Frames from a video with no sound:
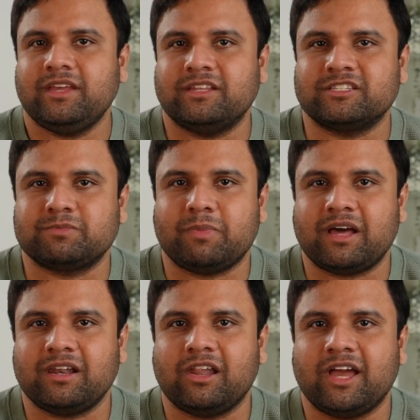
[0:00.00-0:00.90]
In
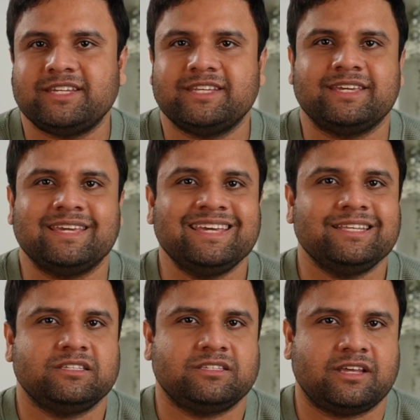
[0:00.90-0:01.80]
smart lighting,
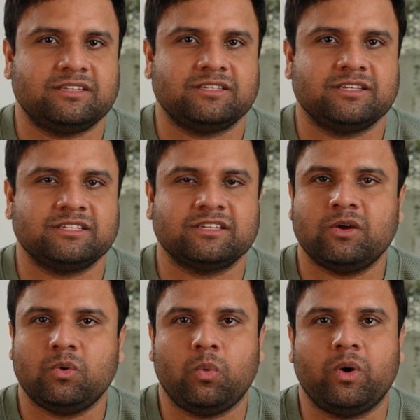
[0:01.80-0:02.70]
sensors,
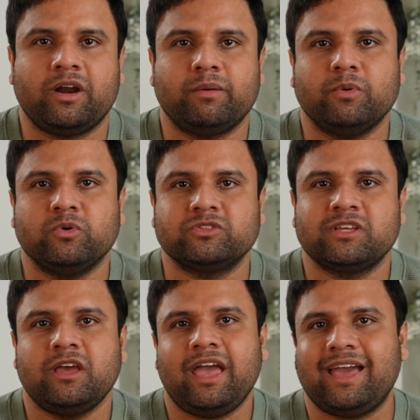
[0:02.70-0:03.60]
wearables,
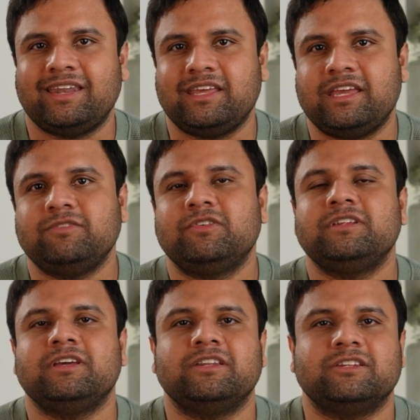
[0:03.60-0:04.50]
and
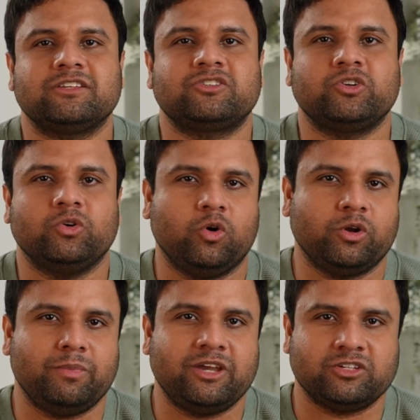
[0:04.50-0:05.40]
even industrial
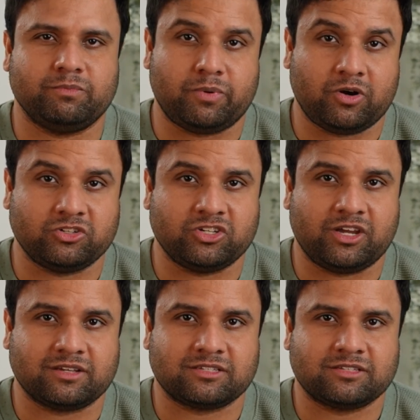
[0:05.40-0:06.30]
automation
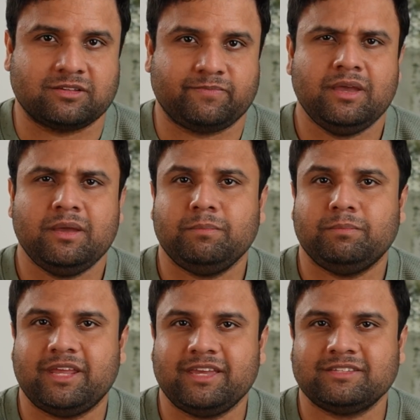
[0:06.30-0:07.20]
projects.
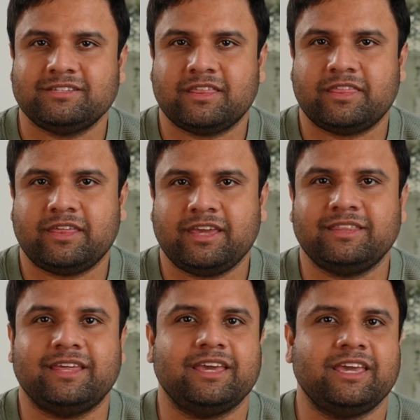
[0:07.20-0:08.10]
But here's the
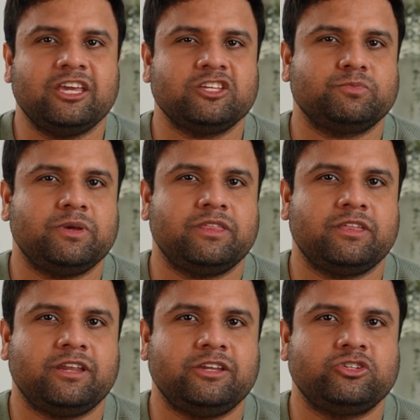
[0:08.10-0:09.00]
thing, the E S P
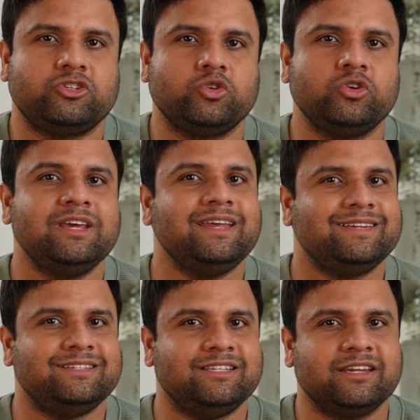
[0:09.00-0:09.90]
thirty-two
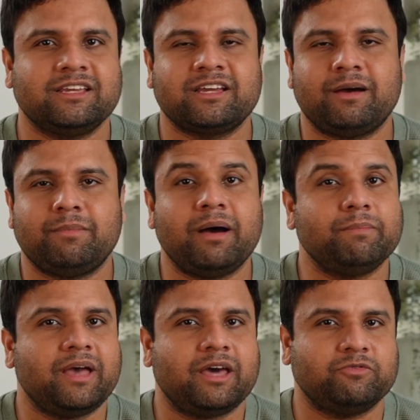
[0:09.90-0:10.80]
didn't come
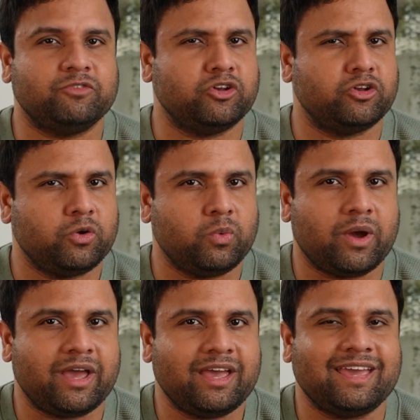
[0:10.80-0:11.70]
up out of
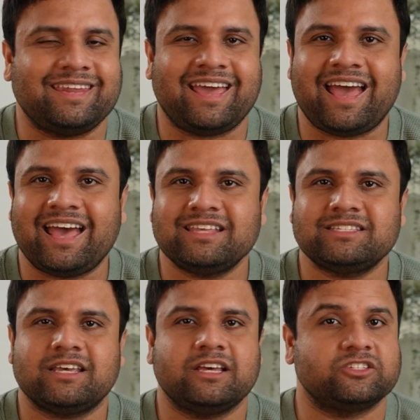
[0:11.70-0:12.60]
nowhere, it
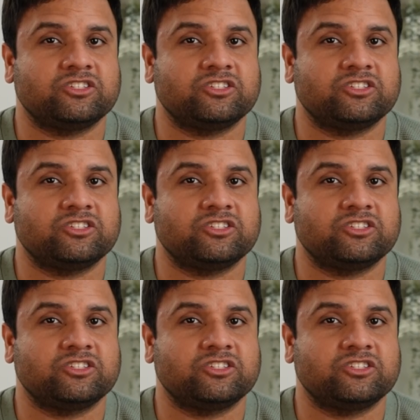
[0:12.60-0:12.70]
has a